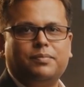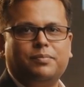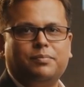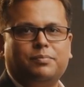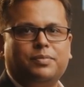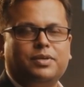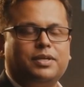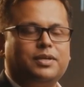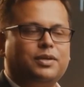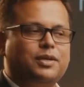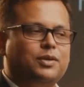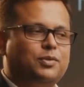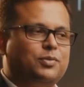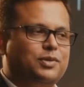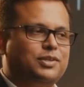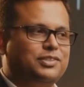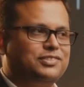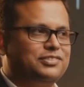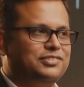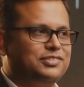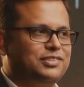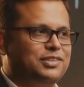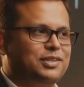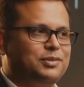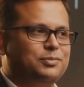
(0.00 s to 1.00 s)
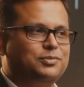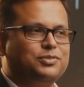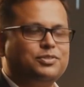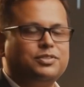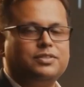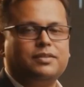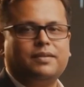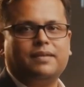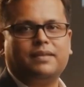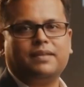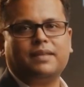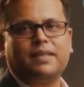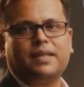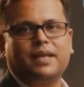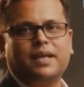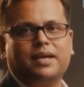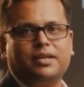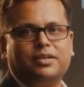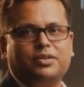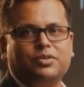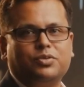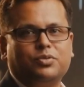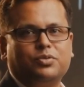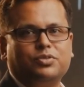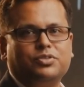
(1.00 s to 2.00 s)
Pre-request scripts are
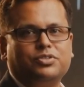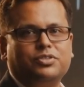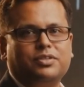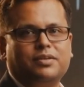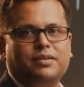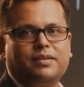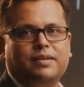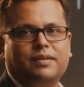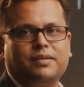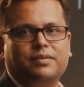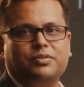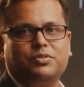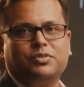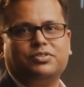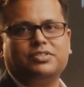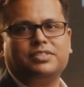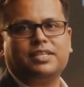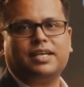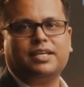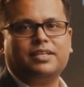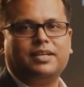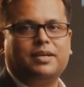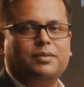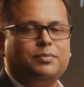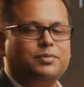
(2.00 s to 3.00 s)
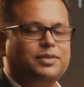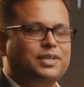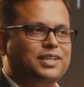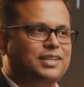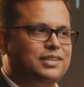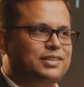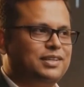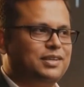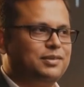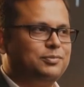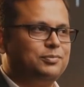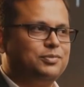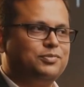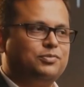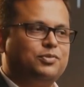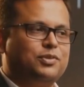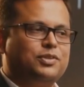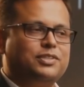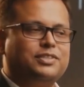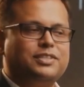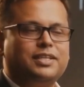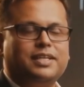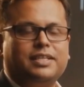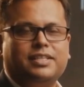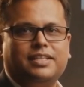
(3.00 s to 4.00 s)
used to set up data before
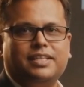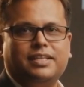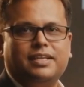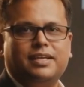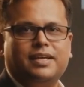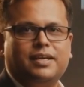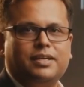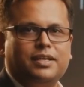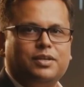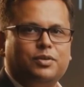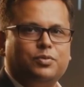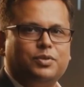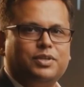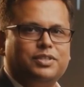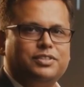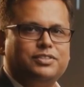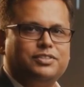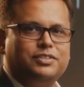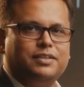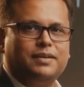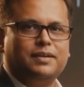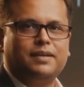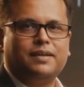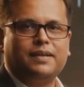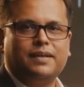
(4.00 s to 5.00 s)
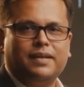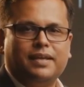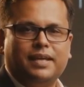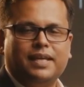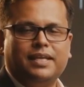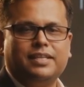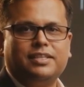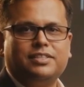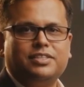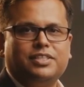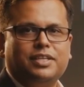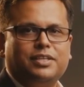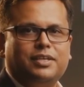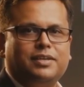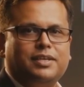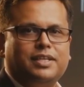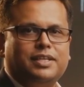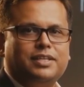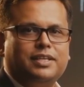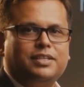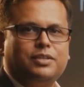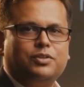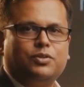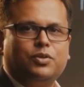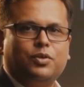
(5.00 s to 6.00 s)
sending a request, like
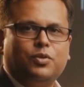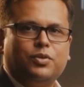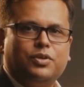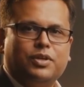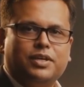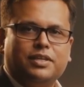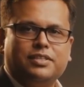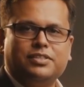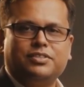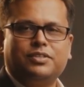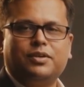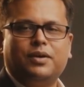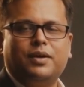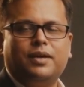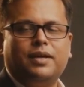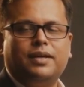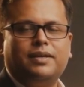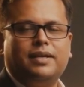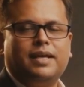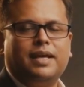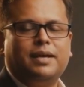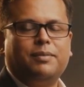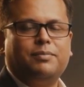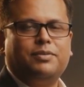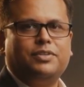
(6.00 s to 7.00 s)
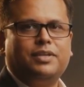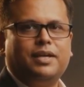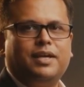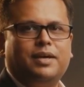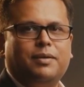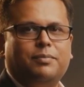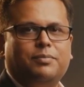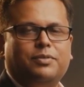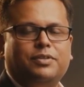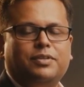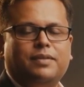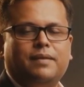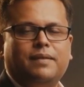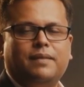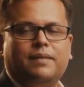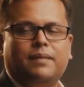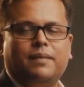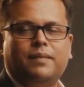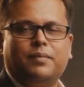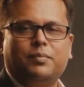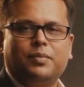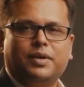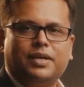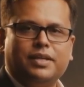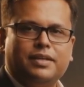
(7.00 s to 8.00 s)
generating tokens or timestamps,
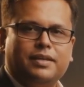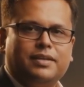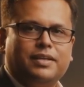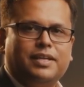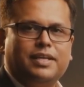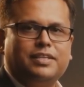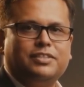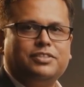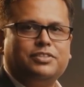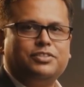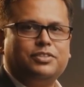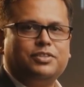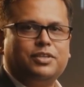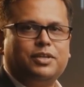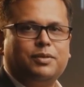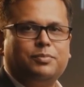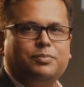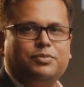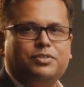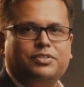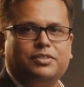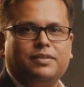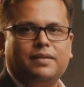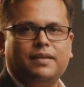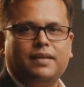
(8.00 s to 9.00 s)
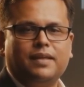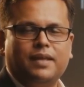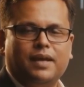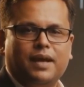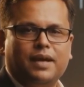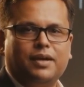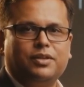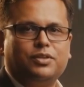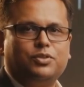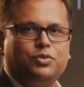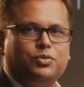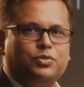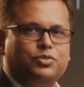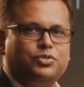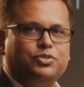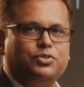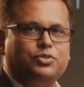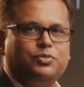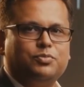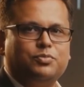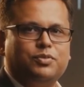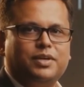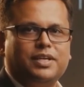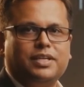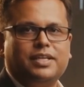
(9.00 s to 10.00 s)
while test scripts are used
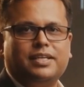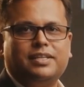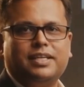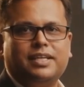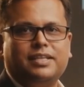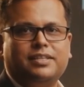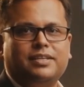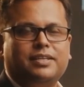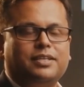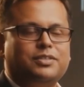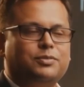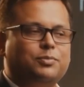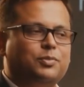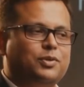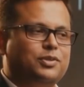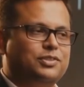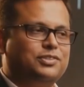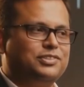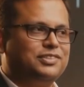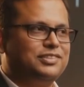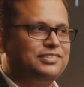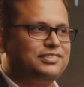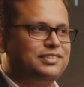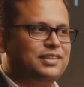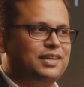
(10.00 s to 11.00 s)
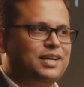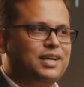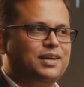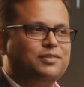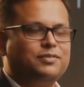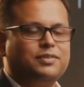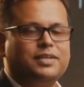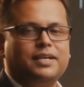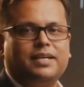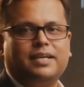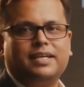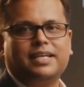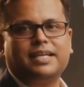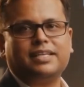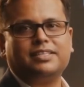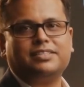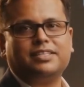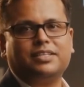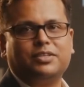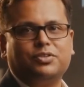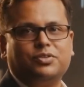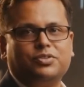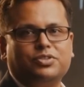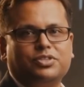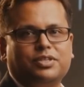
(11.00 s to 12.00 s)
to validate responses after
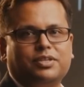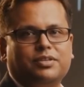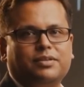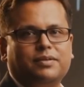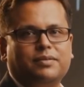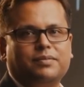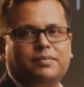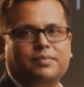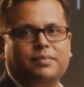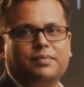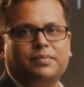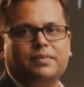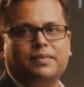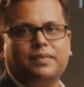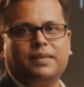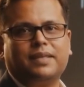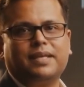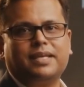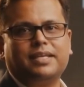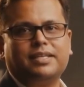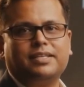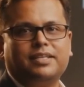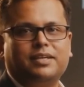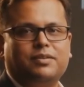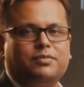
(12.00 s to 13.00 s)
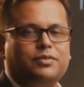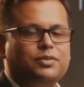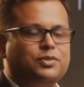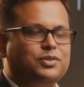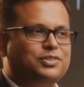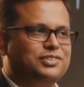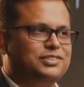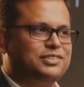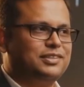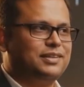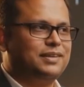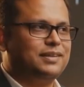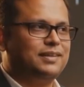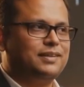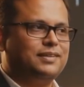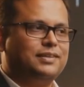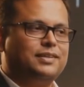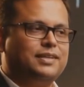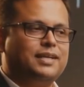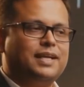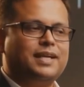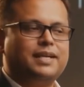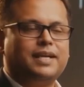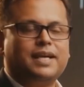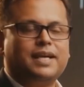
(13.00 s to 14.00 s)
execution. Interviewers then